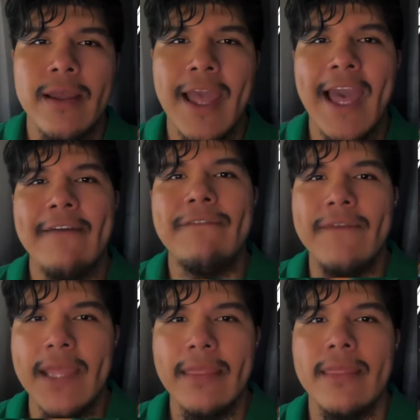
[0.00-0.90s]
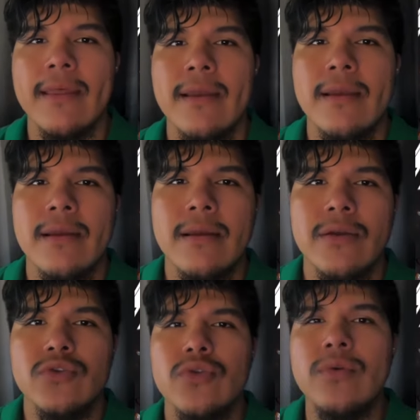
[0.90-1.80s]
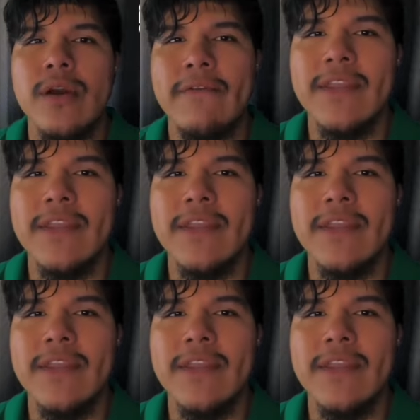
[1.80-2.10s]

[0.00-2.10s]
Have faith. True love